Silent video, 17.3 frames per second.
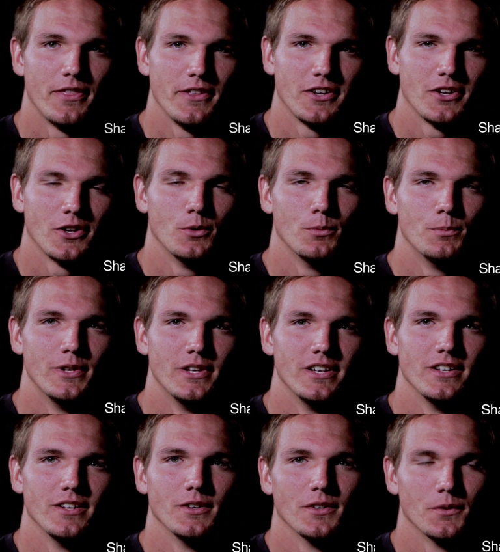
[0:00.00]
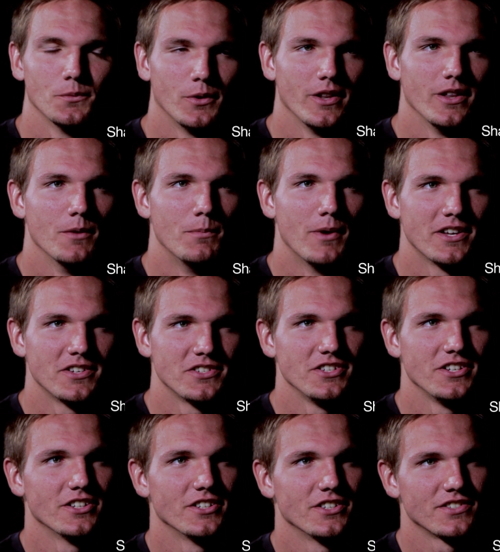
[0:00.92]
think it'll be one of the best
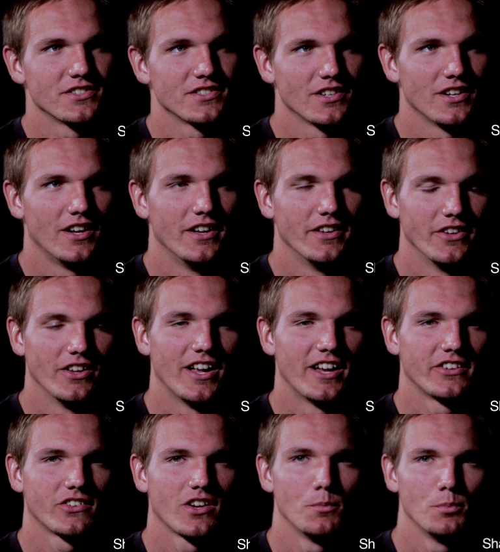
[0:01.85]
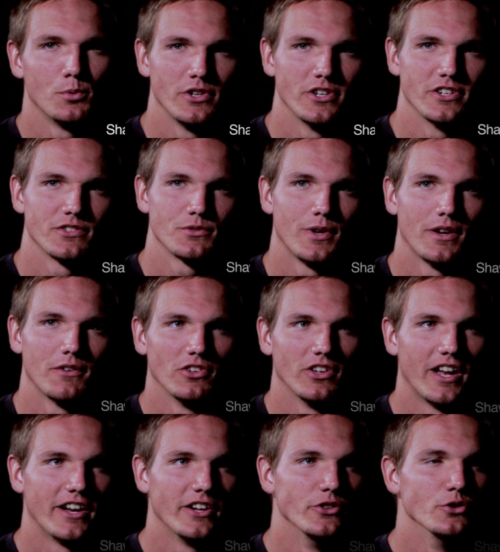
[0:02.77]
years in the last couple years. We have a
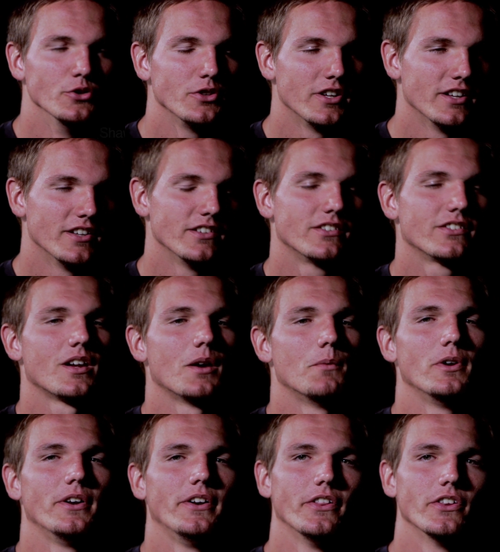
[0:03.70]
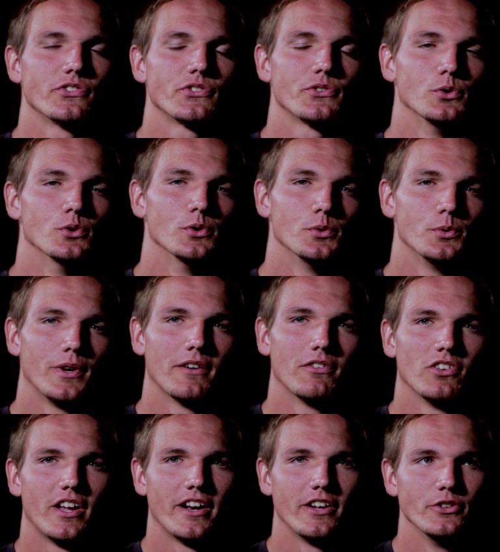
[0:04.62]
lot of new kids coming into the school. We
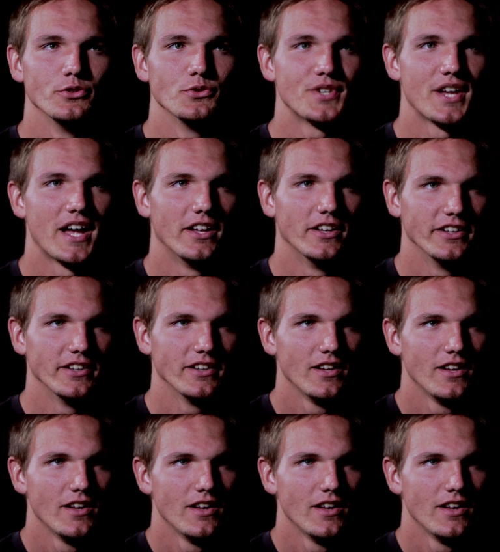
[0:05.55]
have a lot of new talent.